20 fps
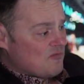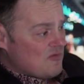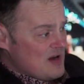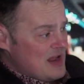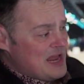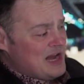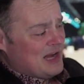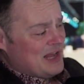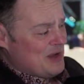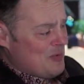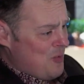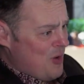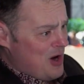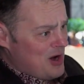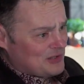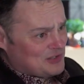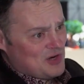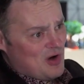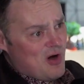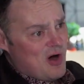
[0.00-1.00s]
really
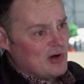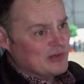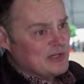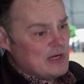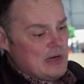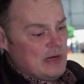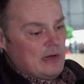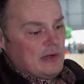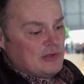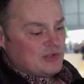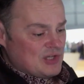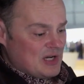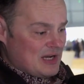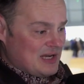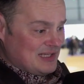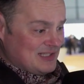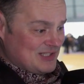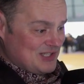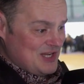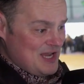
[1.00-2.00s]
worked hard to
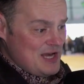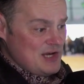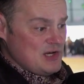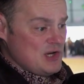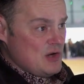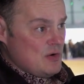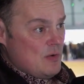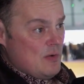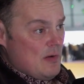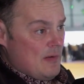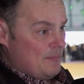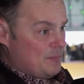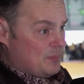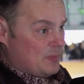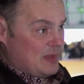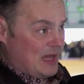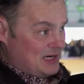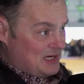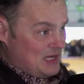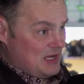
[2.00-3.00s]
continue
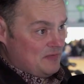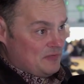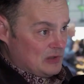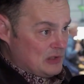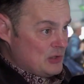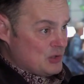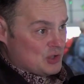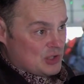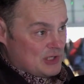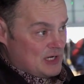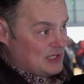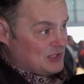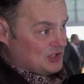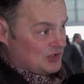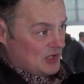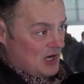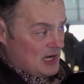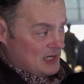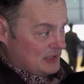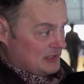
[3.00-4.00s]
that evolution in
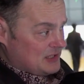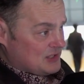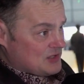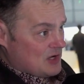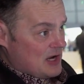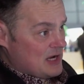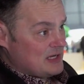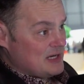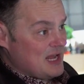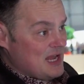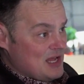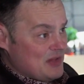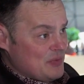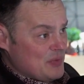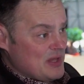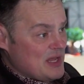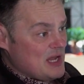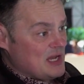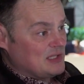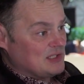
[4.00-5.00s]
style and design in
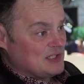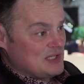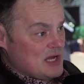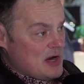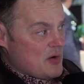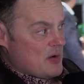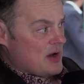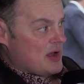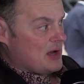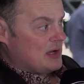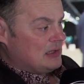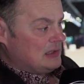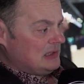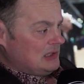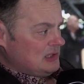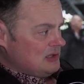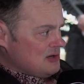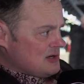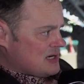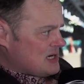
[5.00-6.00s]
the interior.
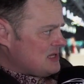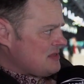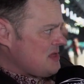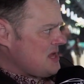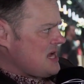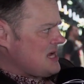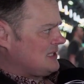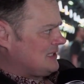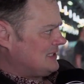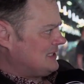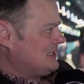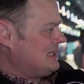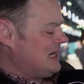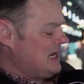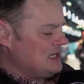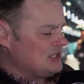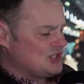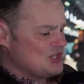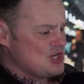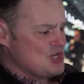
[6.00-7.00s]
Look at this,
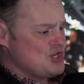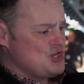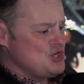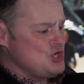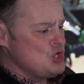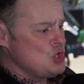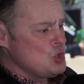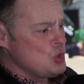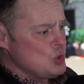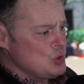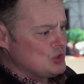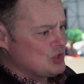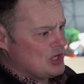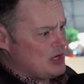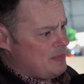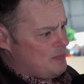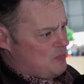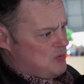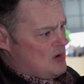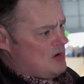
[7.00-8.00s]
it's a huge
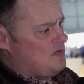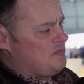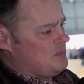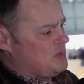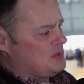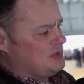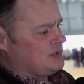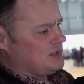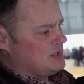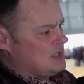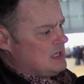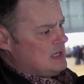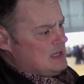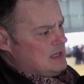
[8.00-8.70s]
improvement.